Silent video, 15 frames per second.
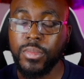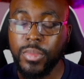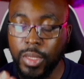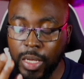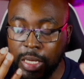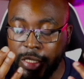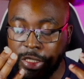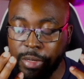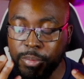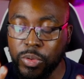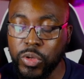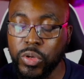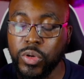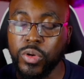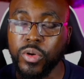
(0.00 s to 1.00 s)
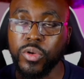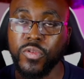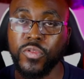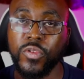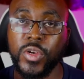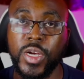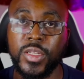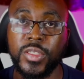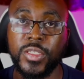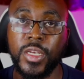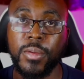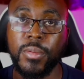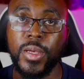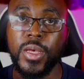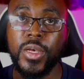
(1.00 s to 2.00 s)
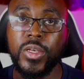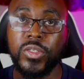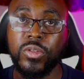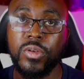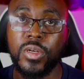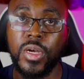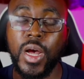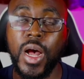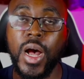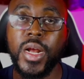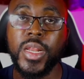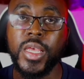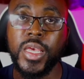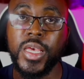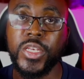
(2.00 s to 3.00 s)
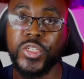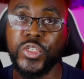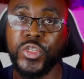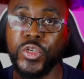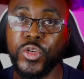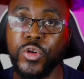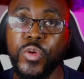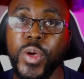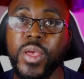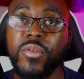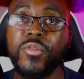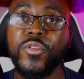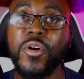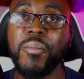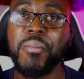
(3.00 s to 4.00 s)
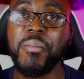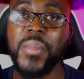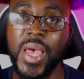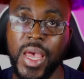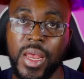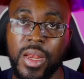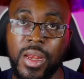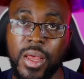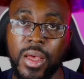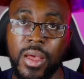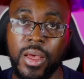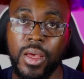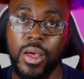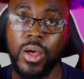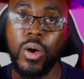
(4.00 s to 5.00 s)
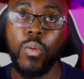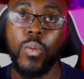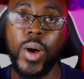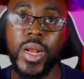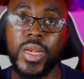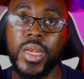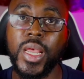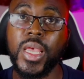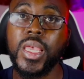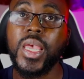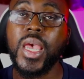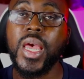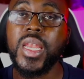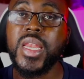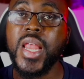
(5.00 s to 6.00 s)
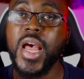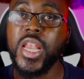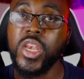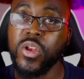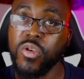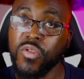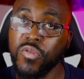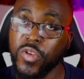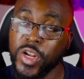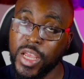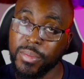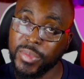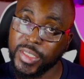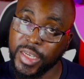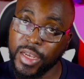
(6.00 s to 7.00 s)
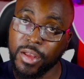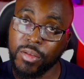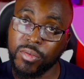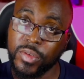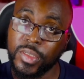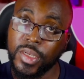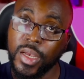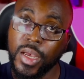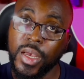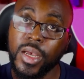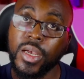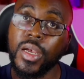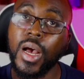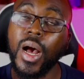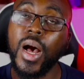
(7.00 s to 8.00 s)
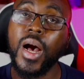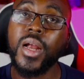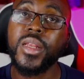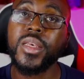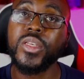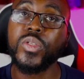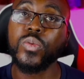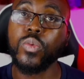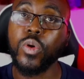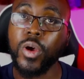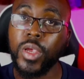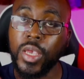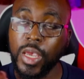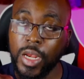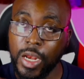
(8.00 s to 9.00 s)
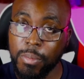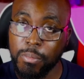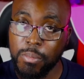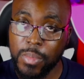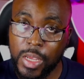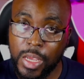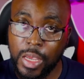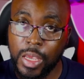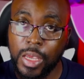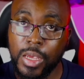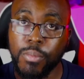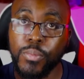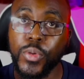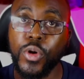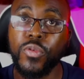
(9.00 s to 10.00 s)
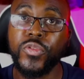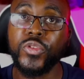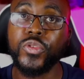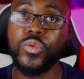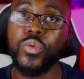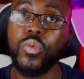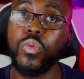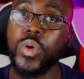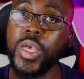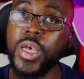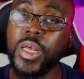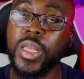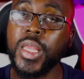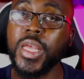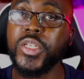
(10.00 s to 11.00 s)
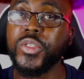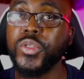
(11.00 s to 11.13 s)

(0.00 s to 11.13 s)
It's a beautiful concept. So, God is doing for men what they cannot do for themselves. God is working in me both to will and to